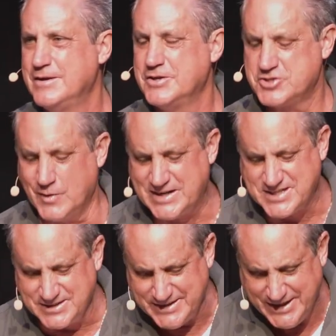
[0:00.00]
So as
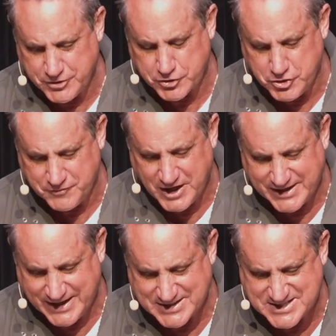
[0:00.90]
a leader, you've got to
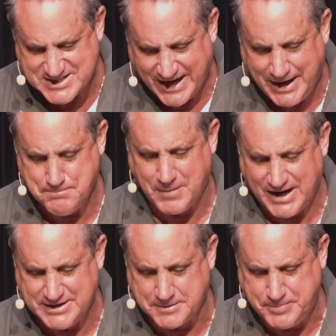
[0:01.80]
get
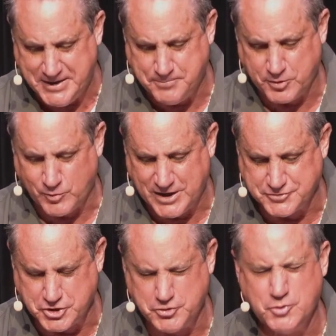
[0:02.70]
same-minded people
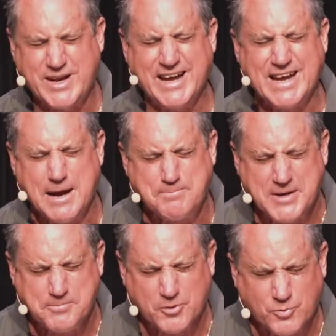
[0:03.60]
around you. You can't have
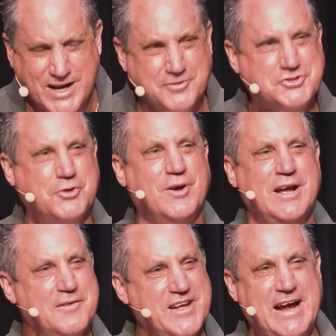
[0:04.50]
people around you
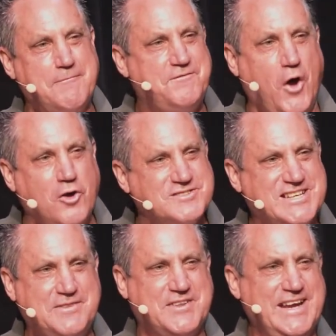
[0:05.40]
that have
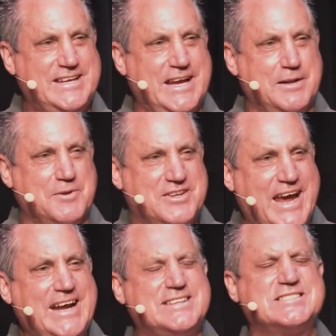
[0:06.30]
faulty thinking.
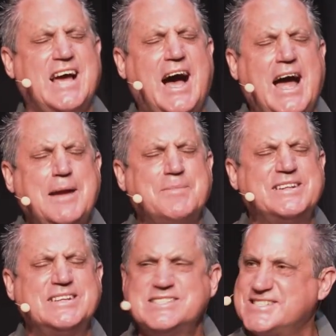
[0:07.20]
Take time
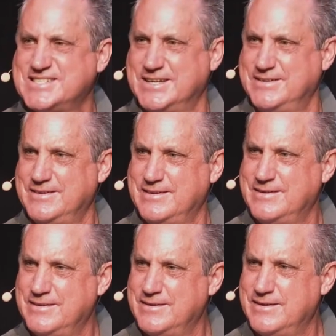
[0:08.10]
and listen.
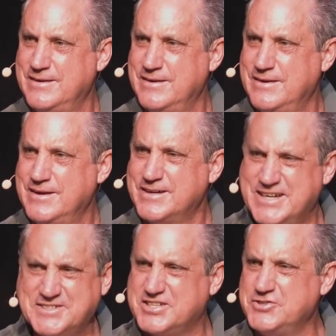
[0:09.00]

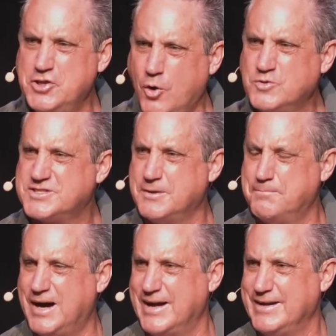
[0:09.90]
Get to know
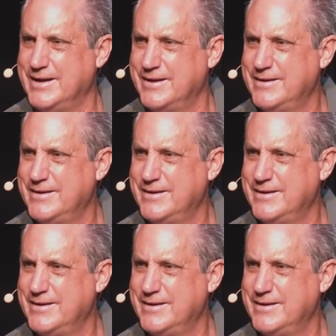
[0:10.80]
somebody.